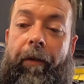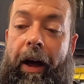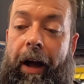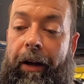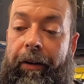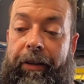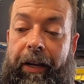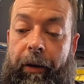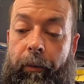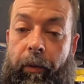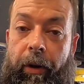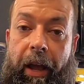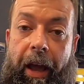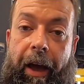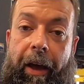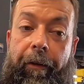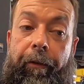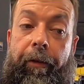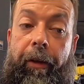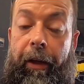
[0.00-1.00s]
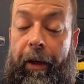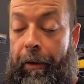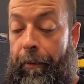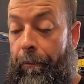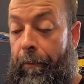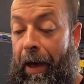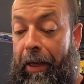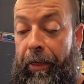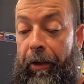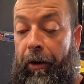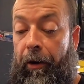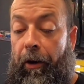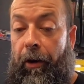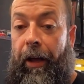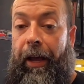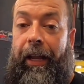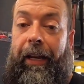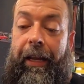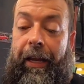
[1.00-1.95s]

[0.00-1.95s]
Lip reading: octane when you have methanol and